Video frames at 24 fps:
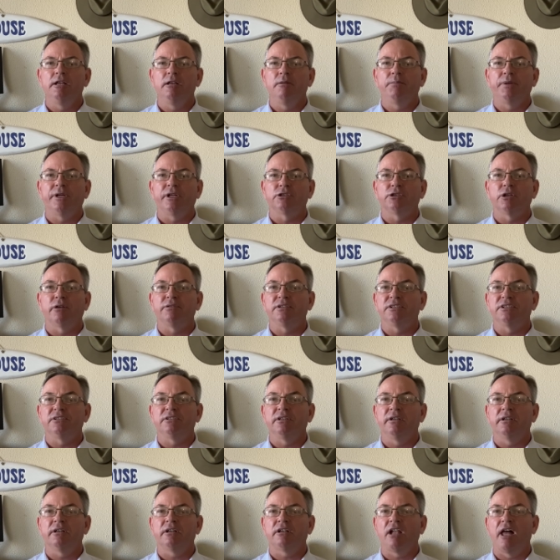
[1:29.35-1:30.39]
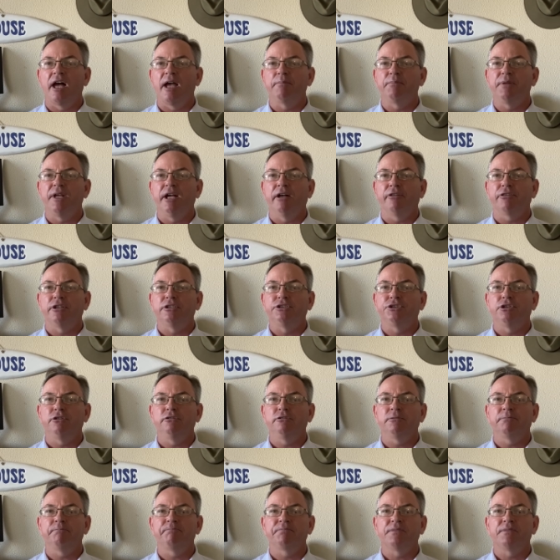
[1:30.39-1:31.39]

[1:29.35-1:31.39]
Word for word: because of his claimed health issues,